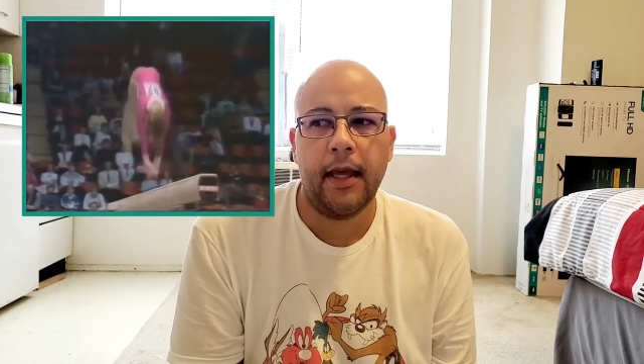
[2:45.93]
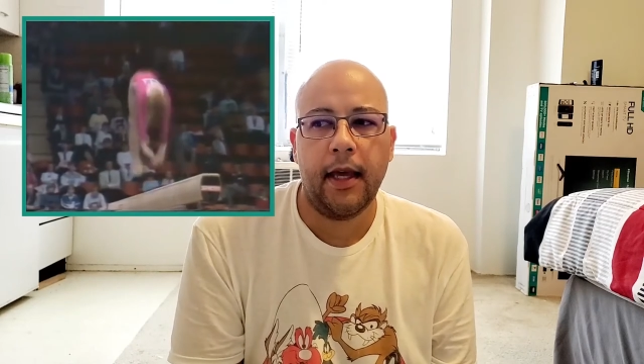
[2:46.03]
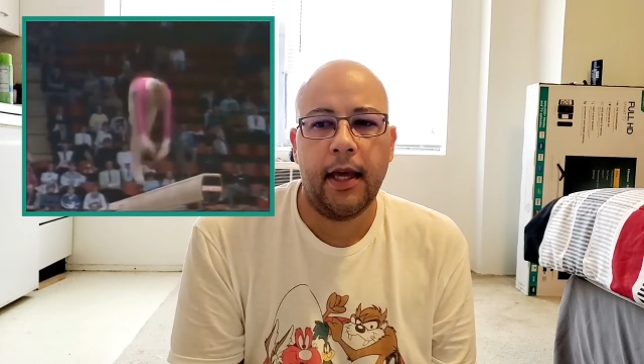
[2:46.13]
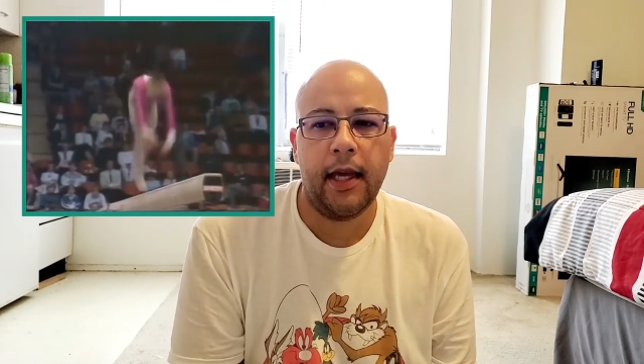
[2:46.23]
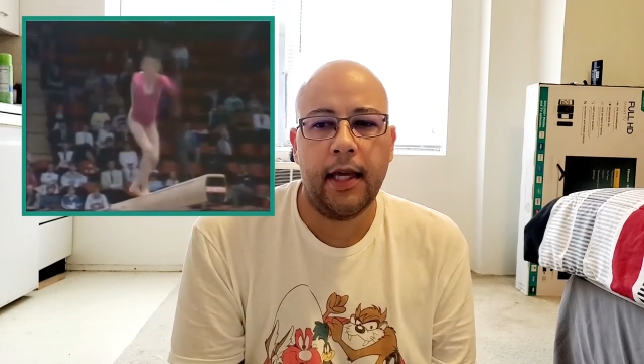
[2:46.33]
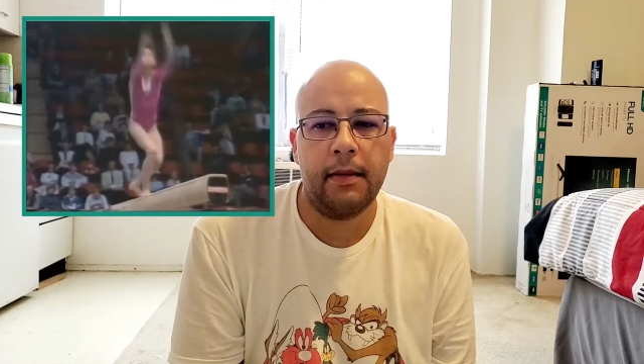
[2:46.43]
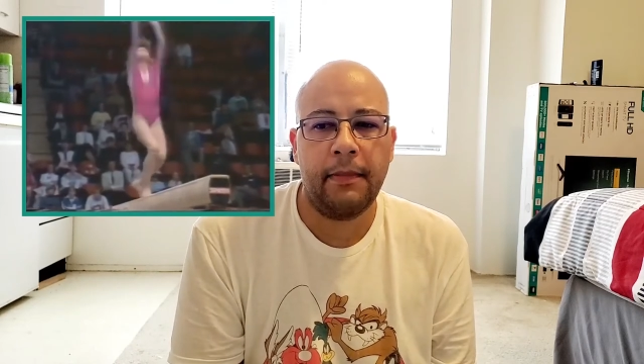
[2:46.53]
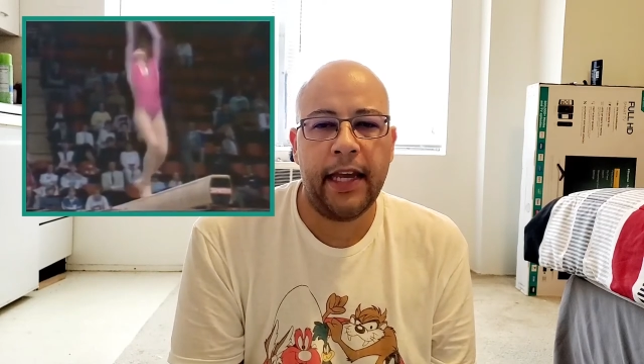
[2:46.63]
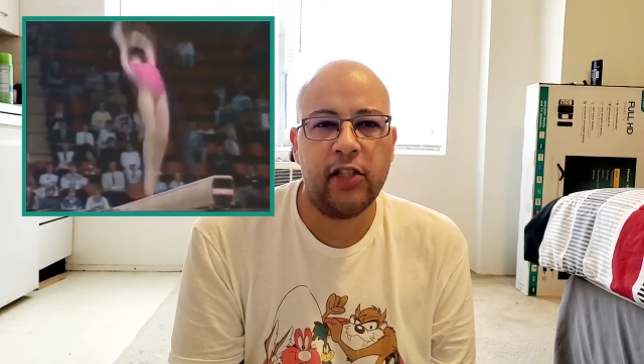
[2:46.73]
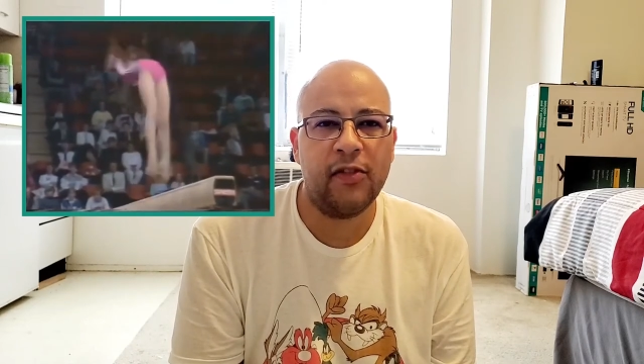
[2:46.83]
and
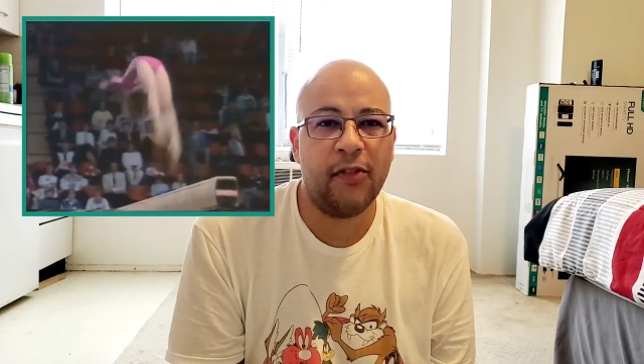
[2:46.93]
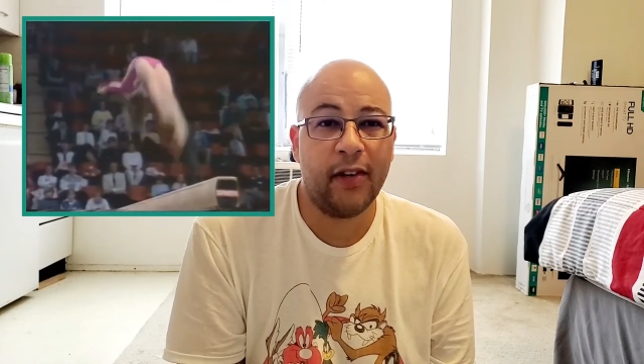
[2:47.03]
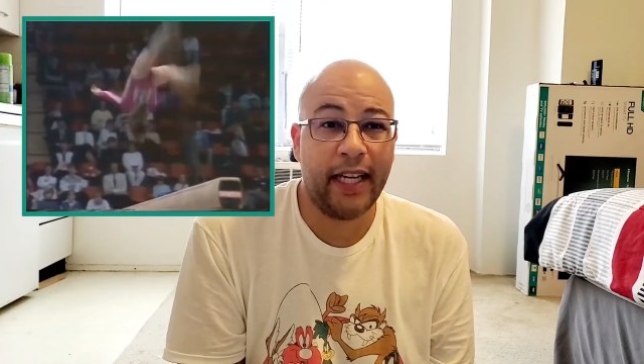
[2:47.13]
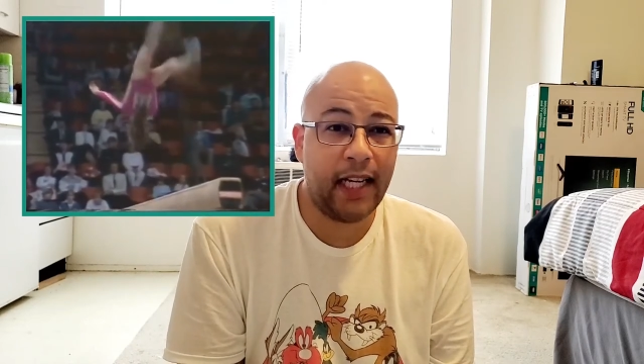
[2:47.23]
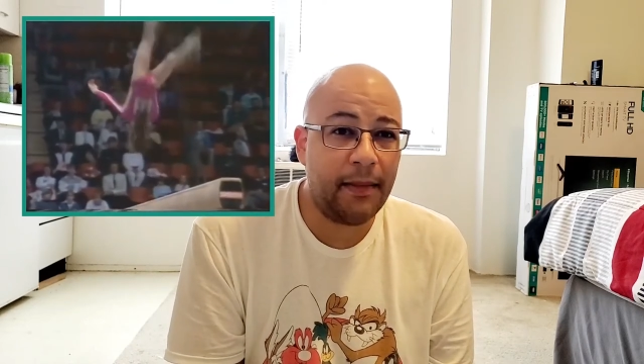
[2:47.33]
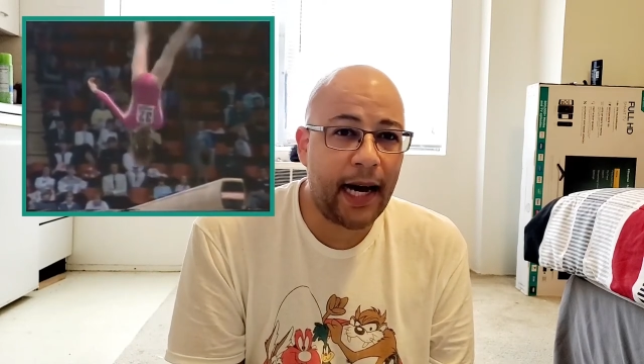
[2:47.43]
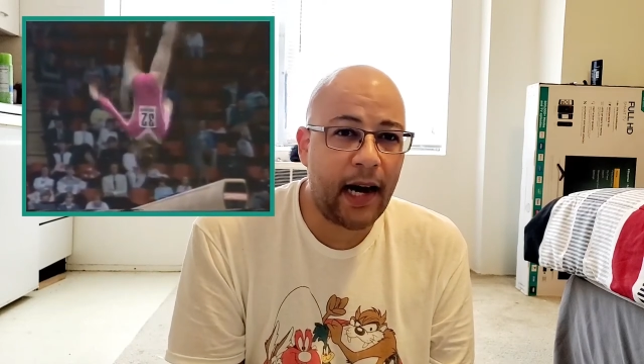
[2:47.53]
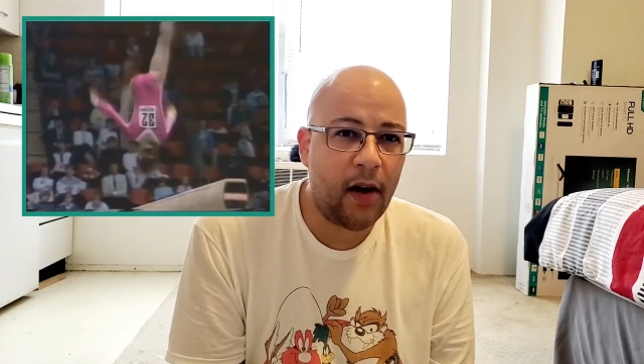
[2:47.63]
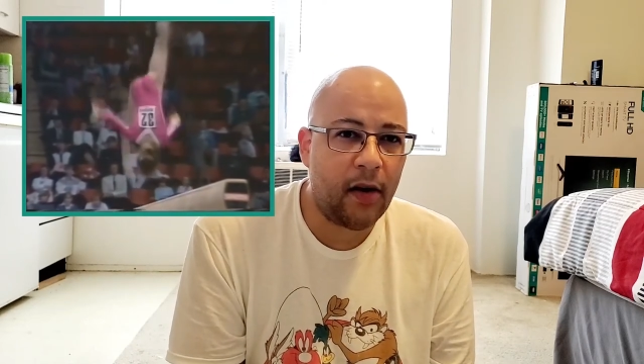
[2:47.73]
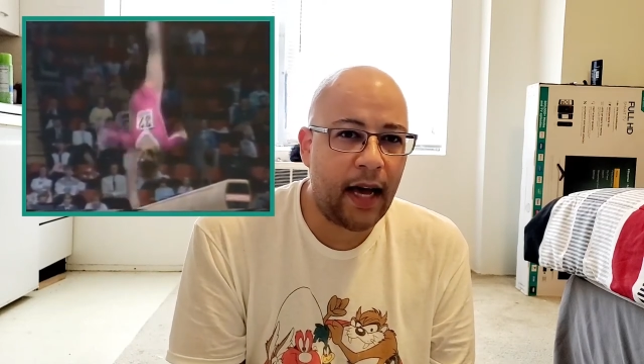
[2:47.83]
makes you forget
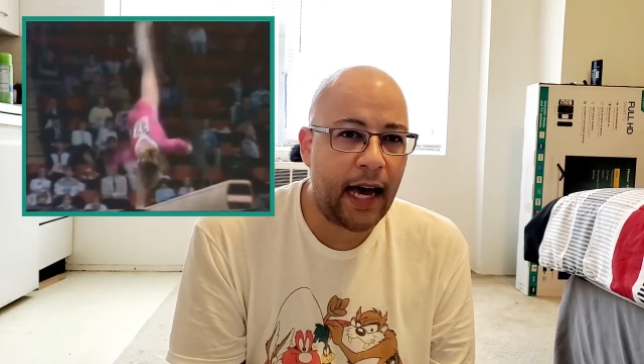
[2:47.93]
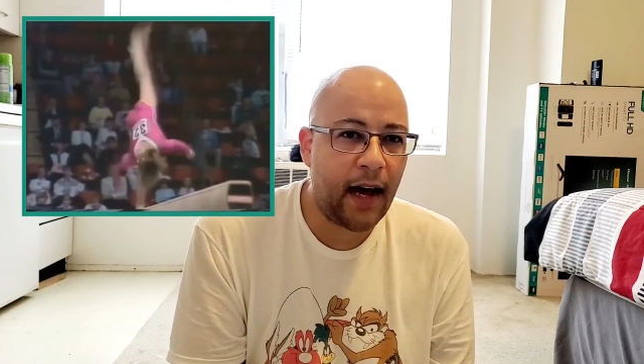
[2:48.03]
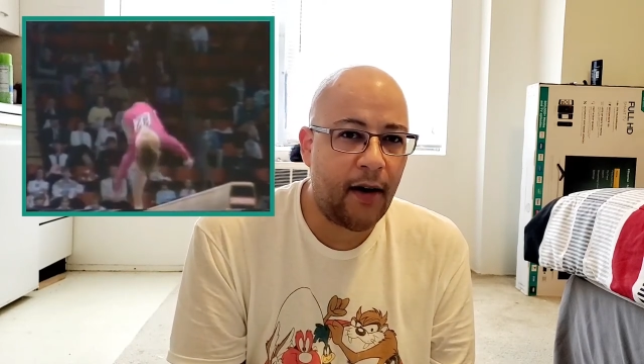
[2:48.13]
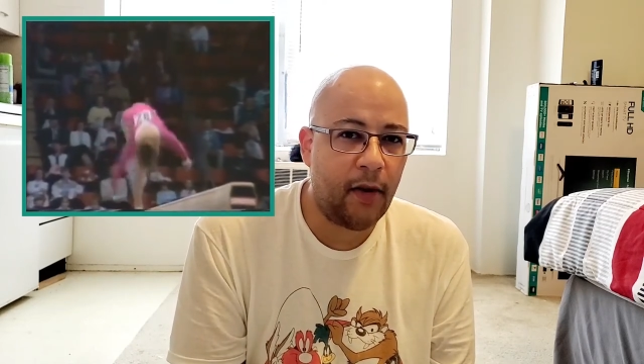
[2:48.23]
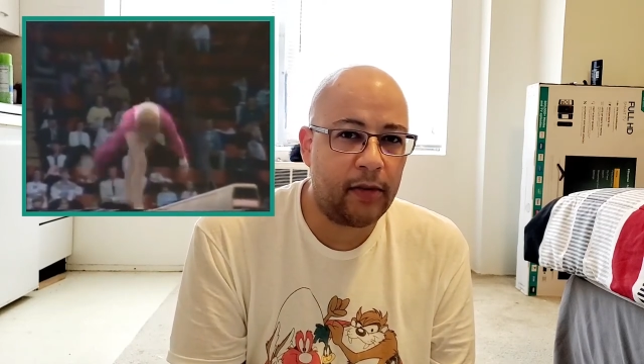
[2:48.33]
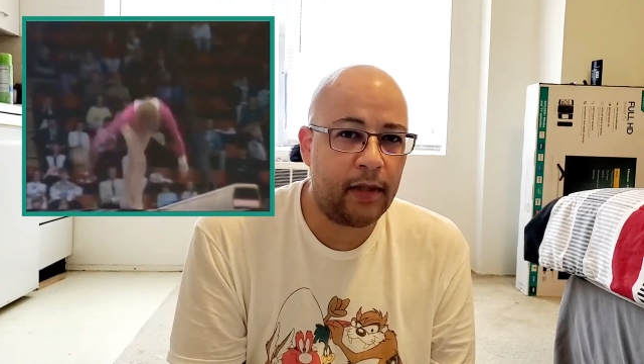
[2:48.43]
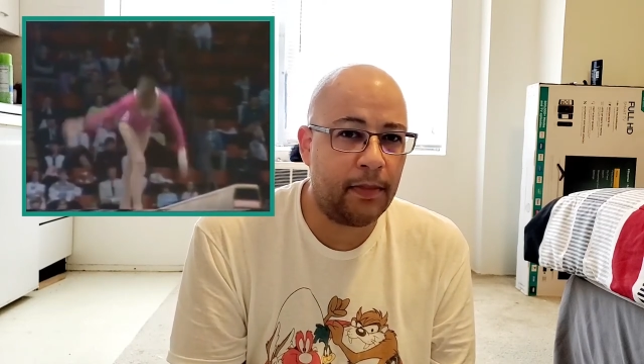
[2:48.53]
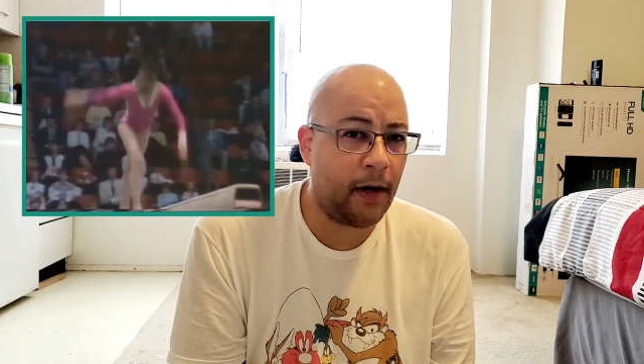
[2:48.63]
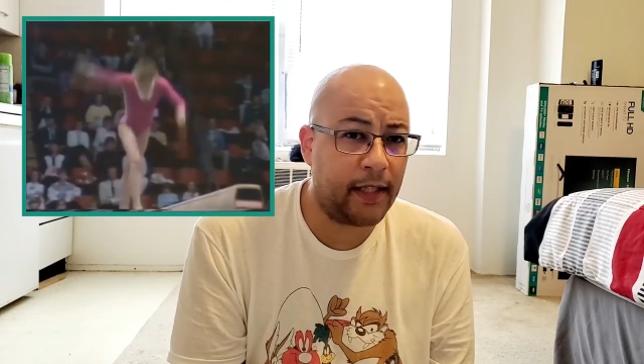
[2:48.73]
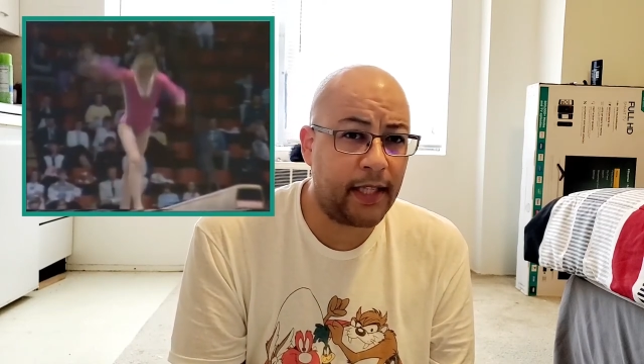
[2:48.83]
about how
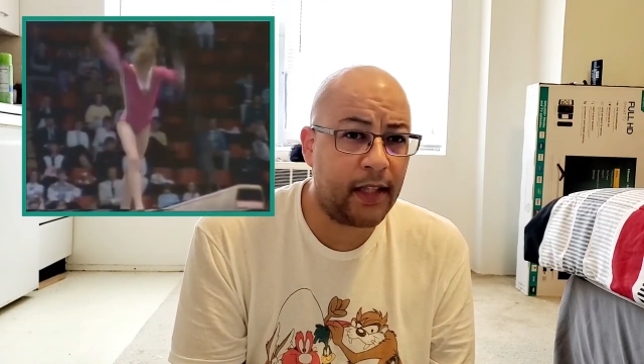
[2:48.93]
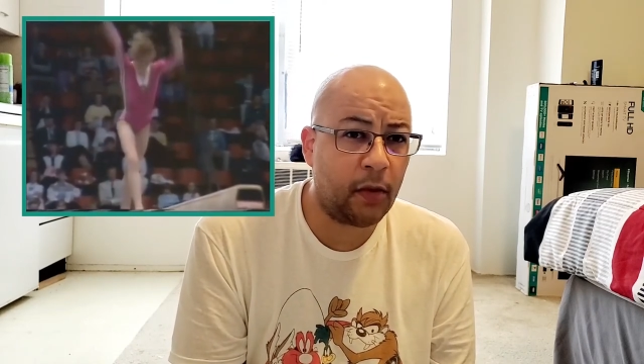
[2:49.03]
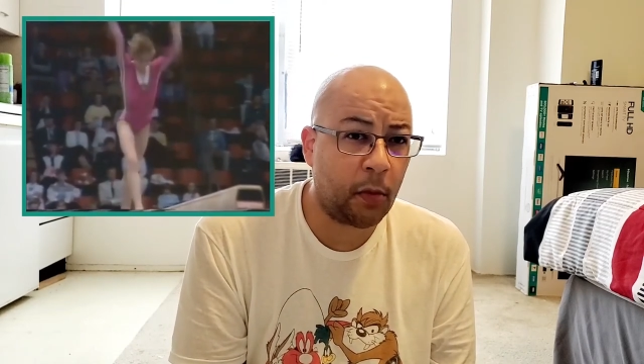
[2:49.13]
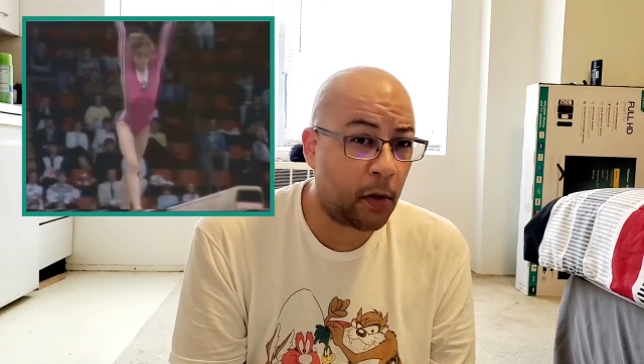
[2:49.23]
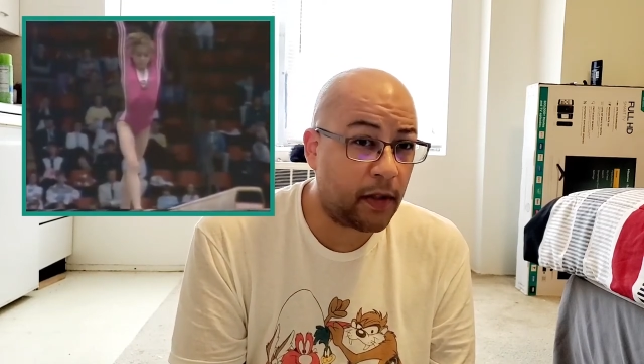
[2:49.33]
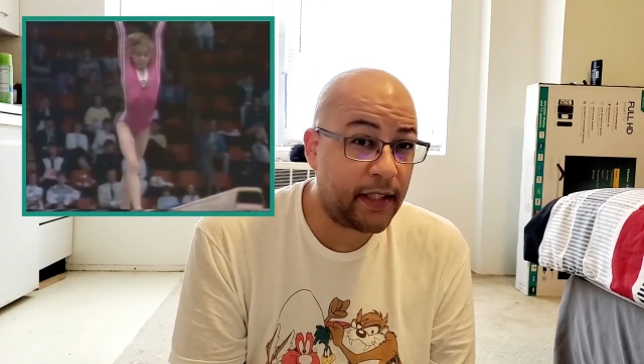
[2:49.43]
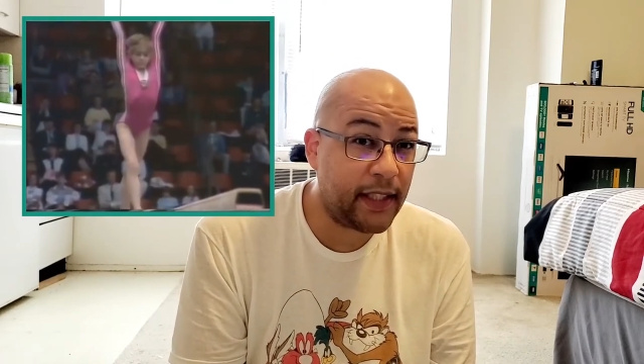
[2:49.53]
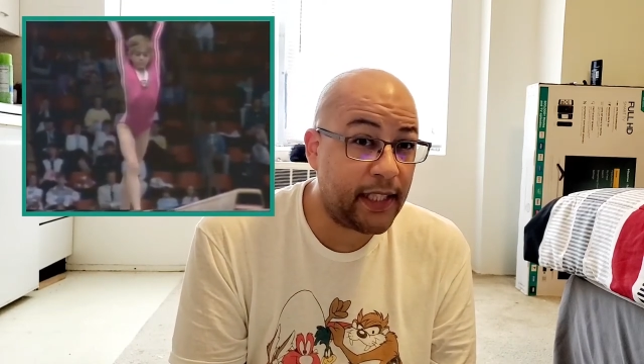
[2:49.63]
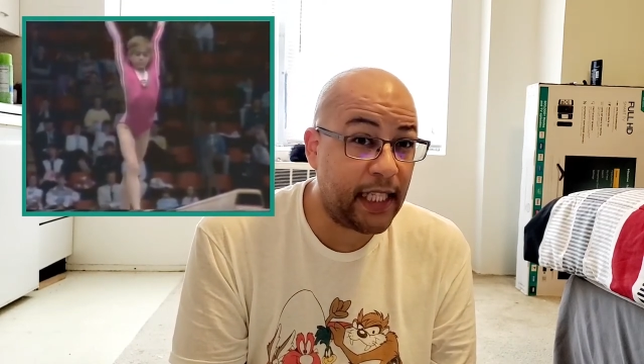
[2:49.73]
depressing the world is,